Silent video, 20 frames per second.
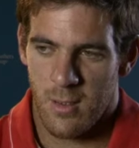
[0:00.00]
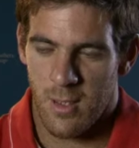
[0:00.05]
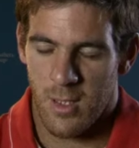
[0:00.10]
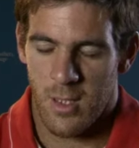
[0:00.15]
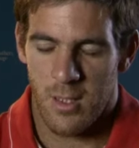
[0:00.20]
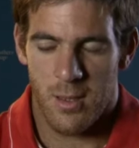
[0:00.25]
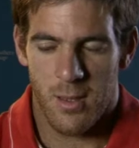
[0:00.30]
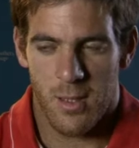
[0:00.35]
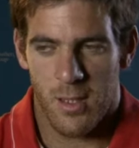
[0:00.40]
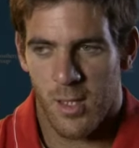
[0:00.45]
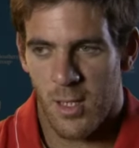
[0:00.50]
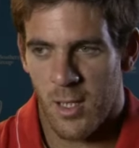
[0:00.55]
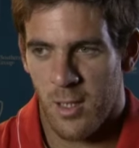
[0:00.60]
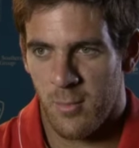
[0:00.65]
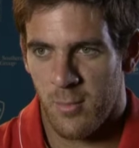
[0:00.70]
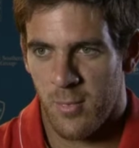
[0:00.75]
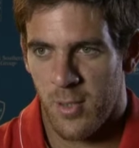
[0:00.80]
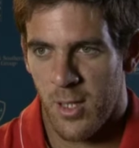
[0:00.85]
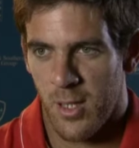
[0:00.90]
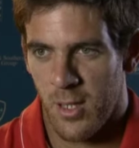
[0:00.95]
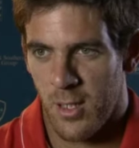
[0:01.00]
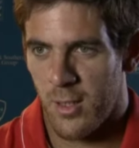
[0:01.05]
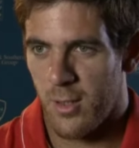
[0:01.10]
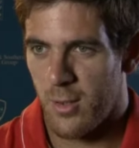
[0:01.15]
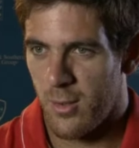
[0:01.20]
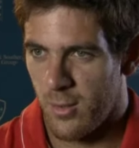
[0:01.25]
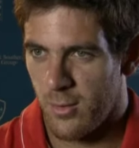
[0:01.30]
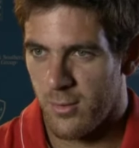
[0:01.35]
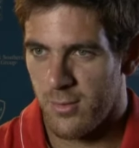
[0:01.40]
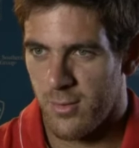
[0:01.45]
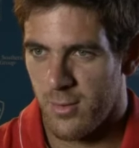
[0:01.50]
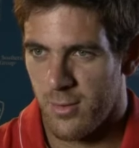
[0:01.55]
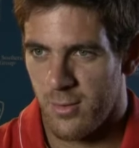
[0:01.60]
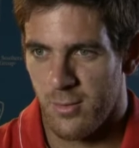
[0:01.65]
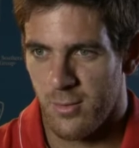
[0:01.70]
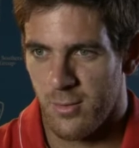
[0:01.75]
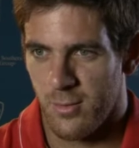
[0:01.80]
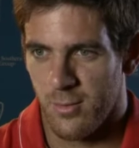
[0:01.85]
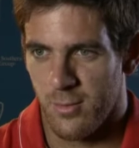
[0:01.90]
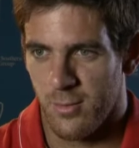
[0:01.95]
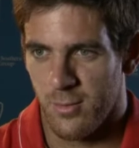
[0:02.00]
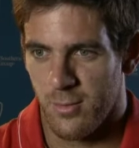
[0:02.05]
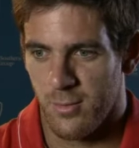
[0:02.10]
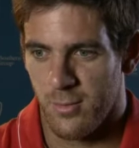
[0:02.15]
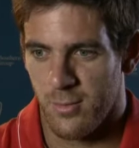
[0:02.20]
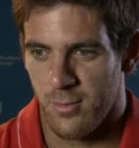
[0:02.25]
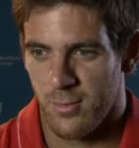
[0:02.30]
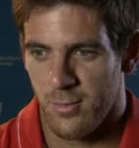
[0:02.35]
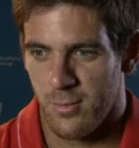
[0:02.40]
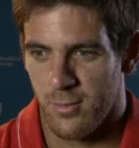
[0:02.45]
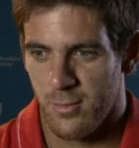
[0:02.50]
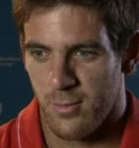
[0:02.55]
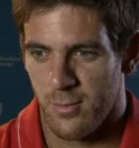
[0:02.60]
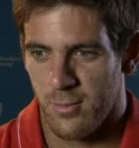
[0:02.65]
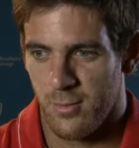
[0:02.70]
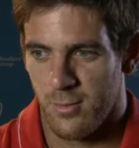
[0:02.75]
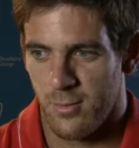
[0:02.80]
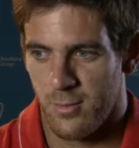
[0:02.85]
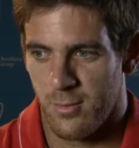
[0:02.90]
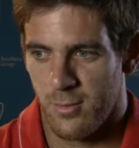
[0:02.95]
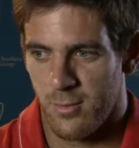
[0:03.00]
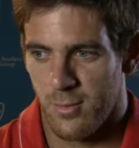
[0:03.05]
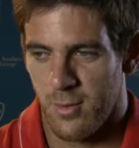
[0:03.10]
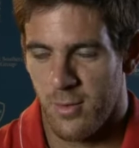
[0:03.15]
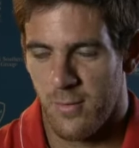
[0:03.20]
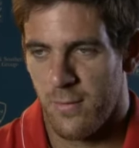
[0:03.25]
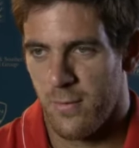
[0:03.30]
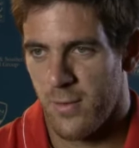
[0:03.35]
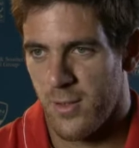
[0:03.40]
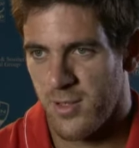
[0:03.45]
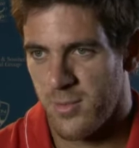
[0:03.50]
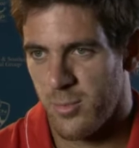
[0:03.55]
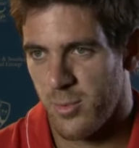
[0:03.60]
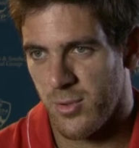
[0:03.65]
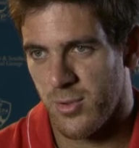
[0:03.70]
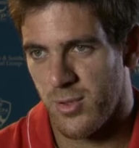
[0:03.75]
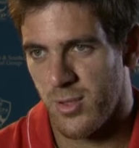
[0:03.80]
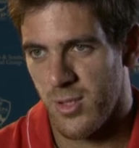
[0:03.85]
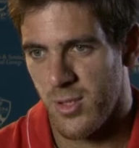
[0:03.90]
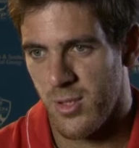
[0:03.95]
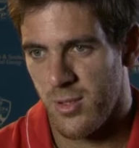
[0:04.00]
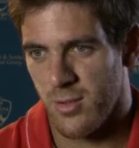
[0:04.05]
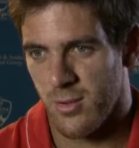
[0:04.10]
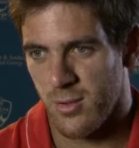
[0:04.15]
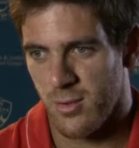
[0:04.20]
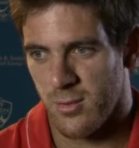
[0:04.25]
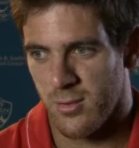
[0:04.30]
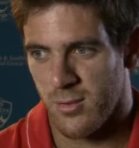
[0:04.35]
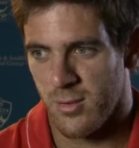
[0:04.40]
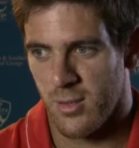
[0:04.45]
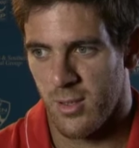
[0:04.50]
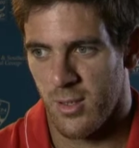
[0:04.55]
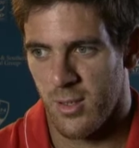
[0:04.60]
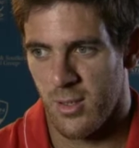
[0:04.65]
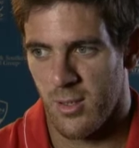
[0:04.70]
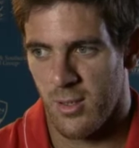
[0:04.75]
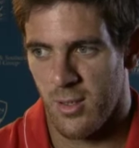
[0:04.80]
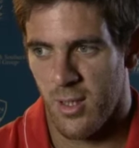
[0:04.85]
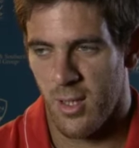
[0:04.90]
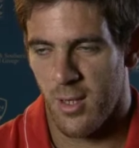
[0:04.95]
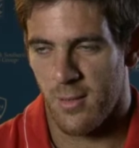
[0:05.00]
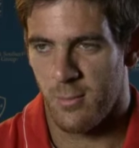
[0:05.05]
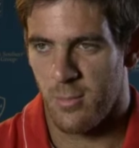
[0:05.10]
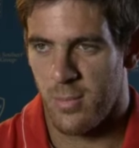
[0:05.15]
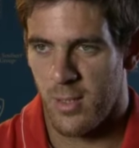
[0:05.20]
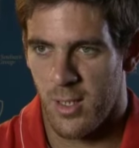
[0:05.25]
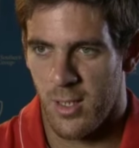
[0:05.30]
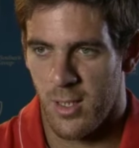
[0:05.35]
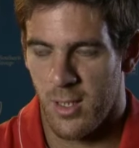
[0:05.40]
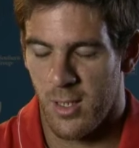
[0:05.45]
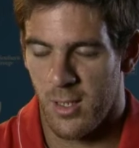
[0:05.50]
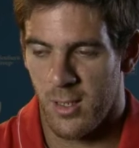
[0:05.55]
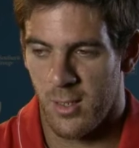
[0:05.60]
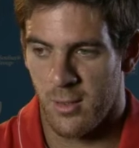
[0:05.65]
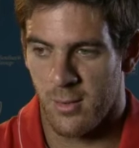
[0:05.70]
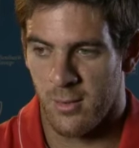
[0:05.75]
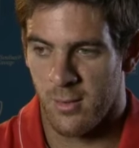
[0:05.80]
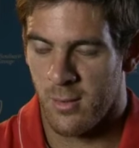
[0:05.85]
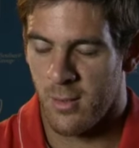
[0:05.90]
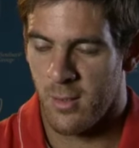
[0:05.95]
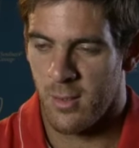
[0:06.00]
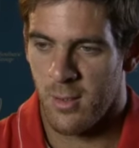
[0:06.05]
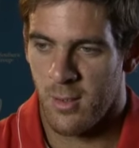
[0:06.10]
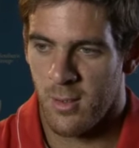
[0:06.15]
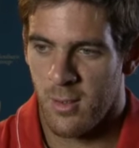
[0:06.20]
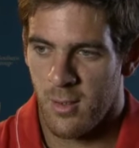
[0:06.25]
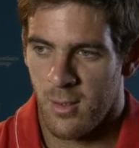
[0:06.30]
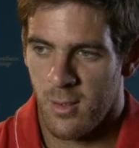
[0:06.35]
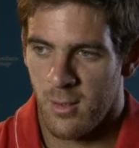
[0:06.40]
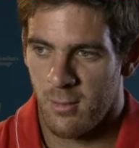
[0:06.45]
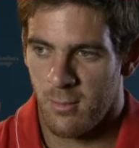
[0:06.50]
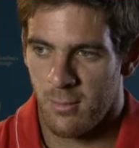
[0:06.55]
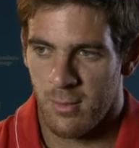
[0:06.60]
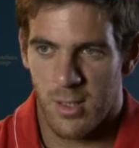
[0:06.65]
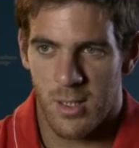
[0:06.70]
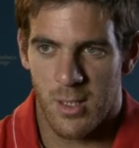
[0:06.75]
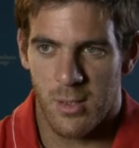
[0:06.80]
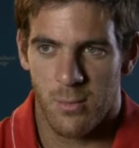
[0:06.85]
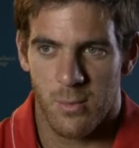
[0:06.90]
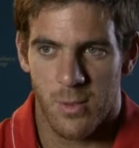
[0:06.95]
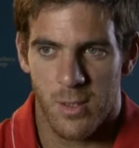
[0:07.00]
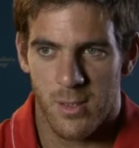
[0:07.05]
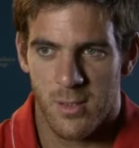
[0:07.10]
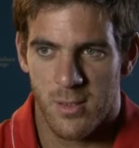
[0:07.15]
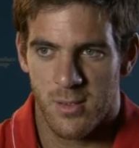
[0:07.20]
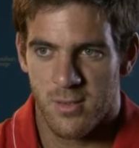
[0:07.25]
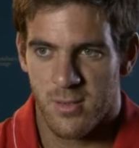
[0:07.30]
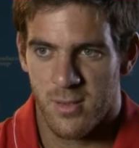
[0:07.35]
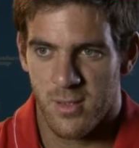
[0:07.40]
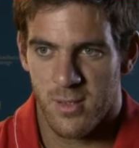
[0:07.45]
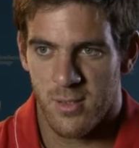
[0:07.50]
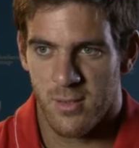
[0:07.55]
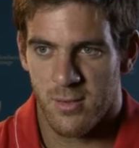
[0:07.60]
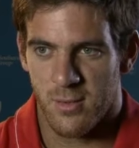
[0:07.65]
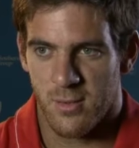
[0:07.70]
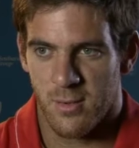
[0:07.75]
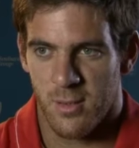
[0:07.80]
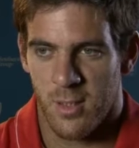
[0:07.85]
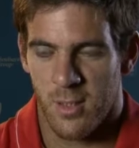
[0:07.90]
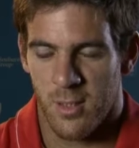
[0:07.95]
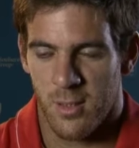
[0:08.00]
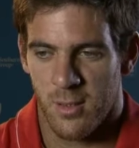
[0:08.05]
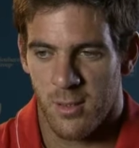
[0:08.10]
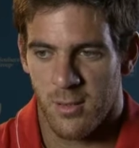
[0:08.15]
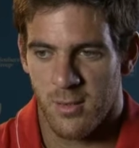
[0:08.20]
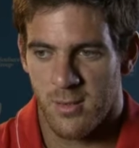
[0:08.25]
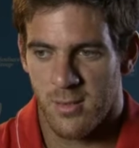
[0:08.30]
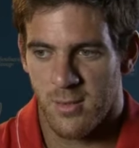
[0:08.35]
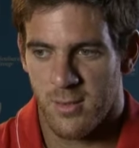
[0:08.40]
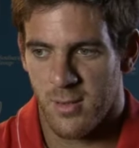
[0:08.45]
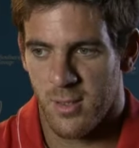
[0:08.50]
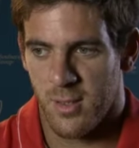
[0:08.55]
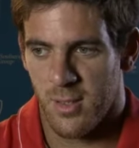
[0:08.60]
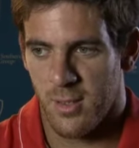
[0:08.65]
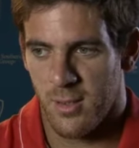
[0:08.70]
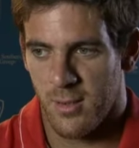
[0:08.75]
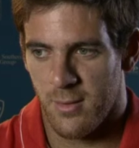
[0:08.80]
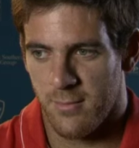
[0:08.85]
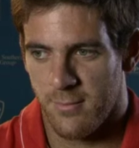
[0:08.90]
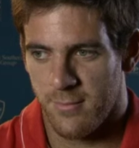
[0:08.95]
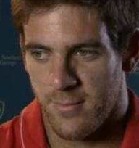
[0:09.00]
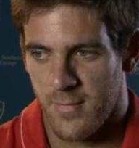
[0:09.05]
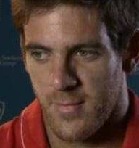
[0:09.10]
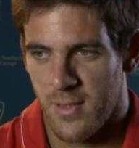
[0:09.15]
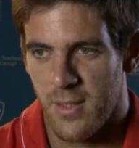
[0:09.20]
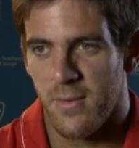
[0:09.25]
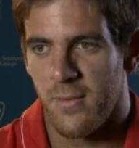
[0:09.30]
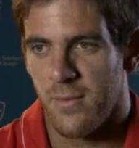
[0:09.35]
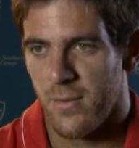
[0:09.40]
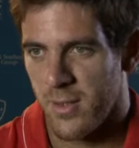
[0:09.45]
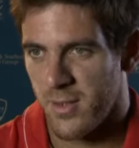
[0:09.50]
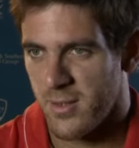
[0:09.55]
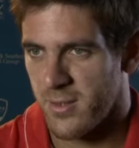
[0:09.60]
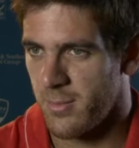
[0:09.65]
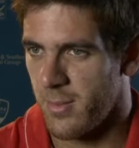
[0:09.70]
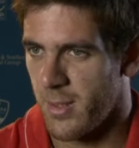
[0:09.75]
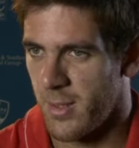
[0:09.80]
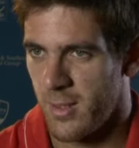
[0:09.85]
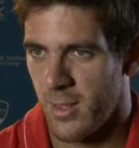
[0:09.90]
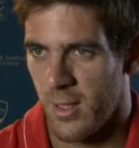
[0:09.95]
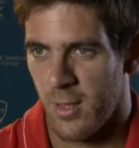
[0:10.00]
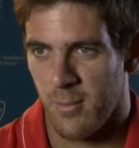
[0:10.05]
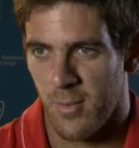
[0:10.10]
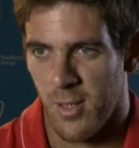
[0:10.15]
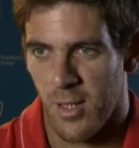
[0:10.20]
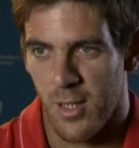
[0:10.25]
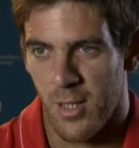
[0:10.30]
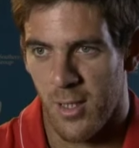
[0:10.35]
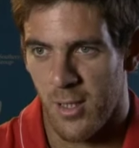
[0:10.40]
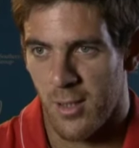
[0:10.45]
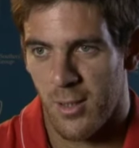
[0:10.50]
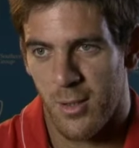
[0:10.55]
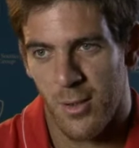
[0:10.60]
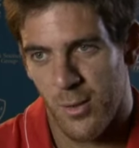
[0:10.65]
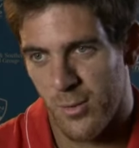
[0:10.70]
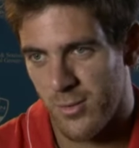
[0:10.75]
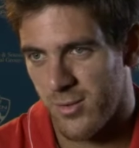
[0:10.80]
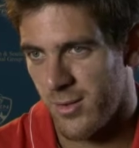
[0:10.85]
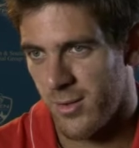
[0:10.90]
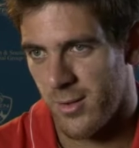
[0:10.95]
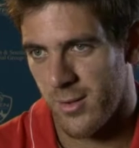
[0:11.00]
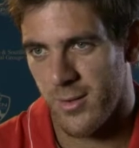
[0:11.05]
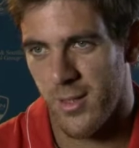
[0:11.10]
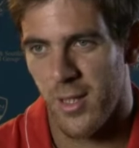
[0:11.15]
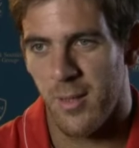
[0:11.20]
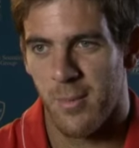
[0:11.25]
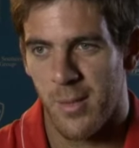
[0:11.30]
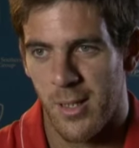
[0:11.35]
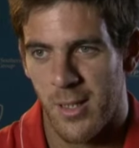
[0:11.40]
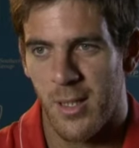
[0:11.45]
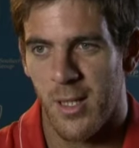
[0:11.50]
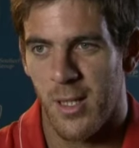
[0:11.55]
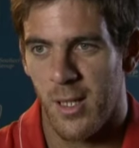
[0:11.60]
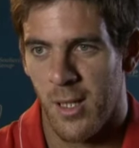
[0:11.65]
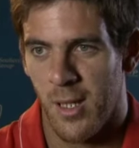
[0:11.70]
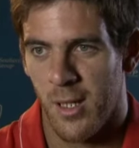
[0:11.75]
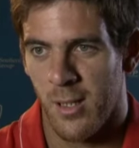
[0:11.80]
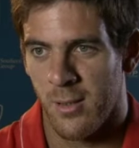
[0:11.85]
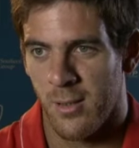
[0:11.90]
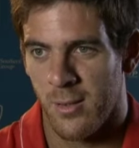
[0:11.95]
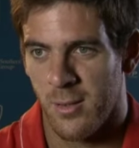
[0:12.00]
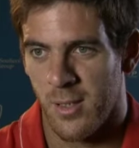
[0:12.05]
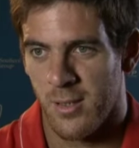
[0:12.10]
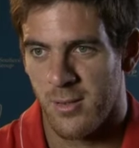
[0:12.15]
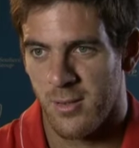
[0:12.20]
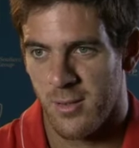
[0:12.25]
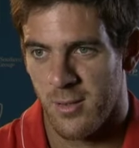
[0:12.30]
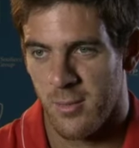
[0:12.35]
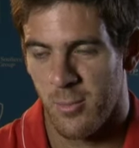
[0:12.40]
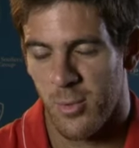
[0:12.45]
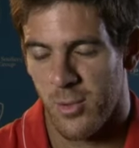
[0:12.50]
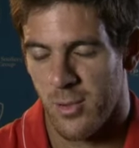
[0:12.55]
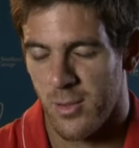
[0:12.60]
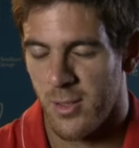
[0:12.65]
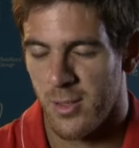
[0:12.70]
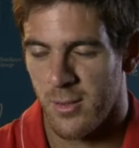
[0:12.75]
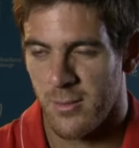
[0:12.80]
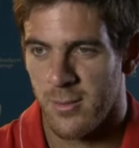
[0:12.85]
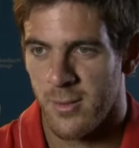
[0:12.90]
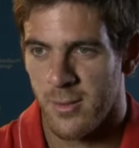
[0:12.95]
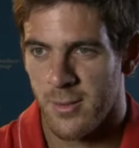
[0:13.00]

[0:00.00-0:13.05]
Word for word: I think I'm getting closer to the first positions. They are playing really well this season, and it's still difference, but I'm getting closer day by day, and that's important.